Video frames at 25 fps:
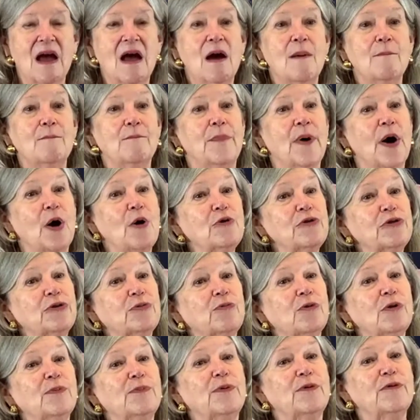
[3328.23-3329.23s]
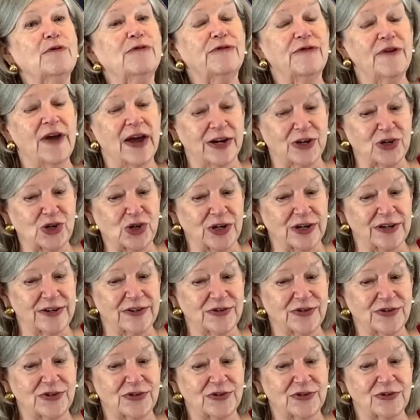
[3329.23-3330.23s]
Both were
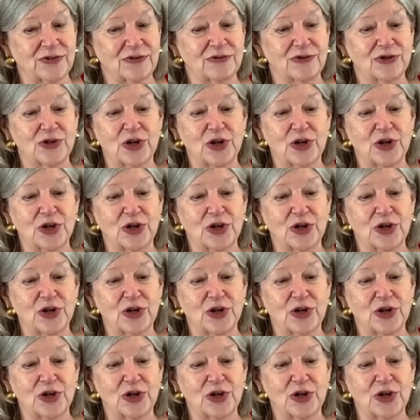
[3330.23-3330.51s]
perfectionists,